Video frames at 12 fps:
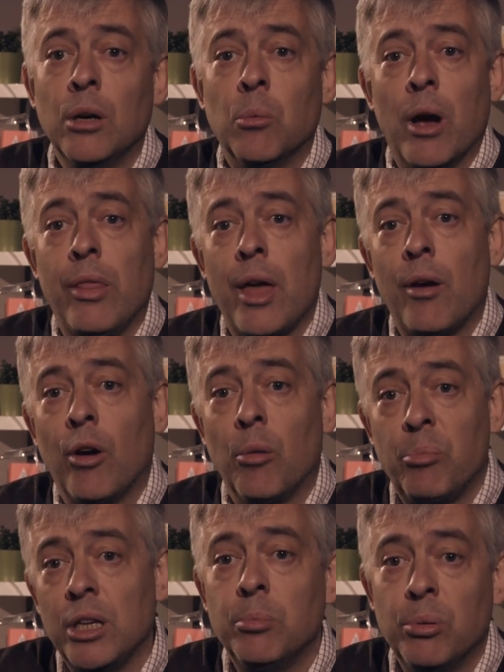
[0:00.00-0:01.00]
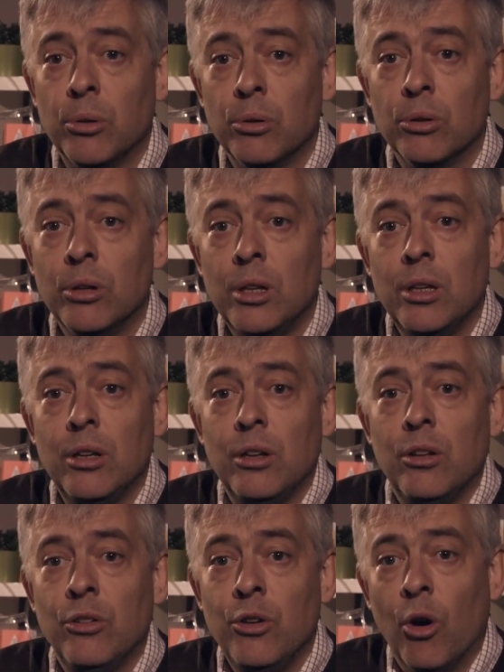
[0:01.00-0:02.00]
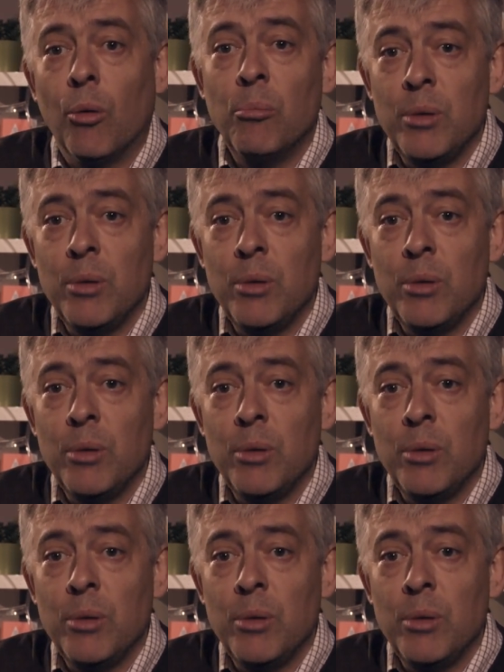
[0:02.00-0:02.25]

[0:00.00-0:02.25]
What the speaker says: where there are people not